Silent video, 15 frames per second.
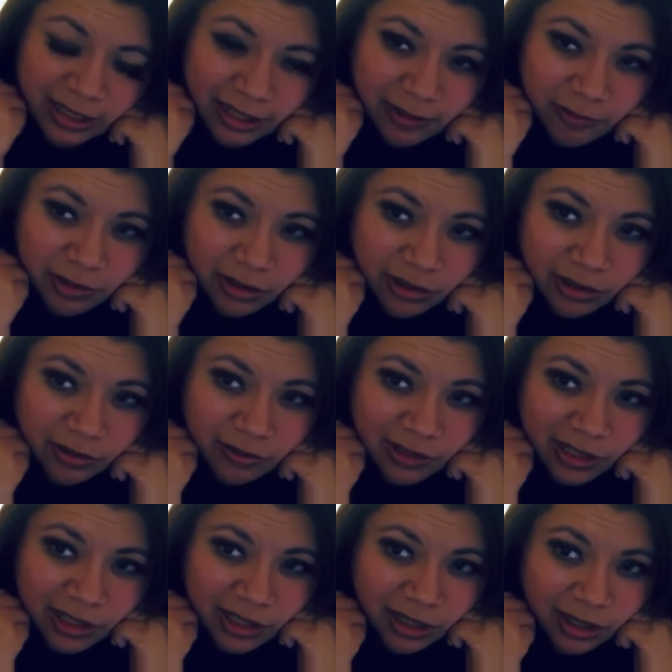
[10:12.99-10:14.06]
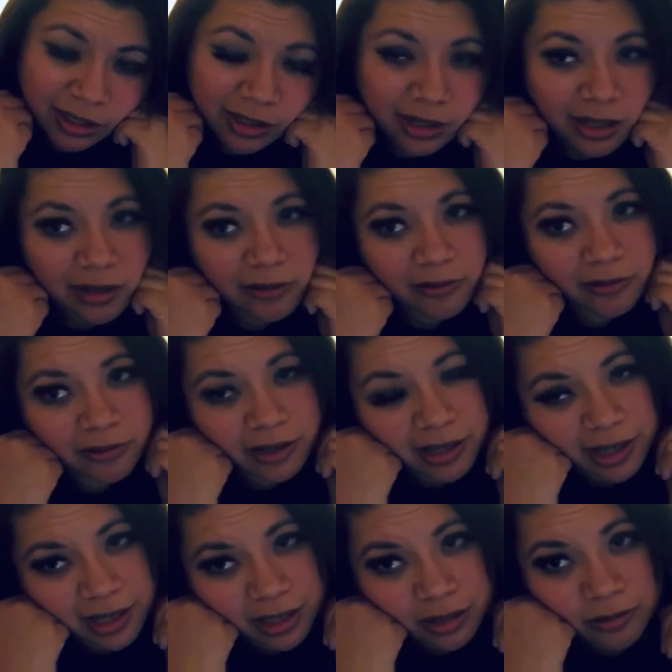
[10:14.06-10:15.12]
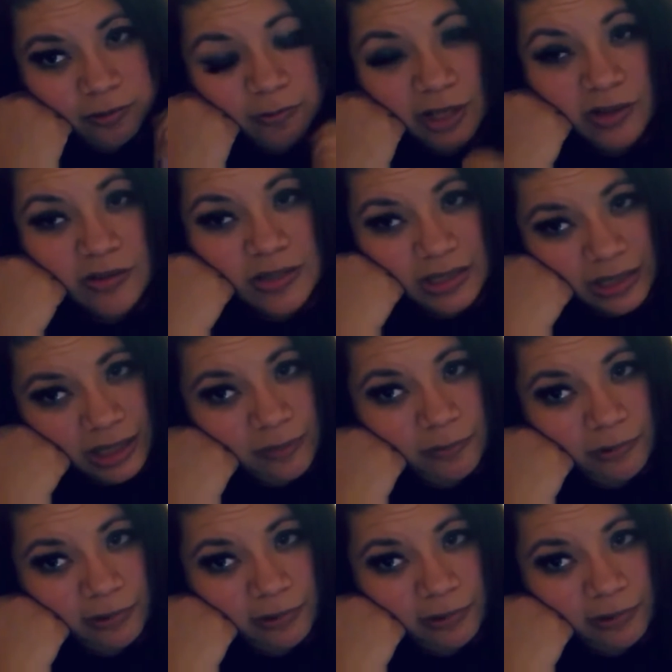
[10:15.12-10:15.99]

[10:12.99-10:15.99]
like whether you're leaning on a knuckle or hand, or when you sleep,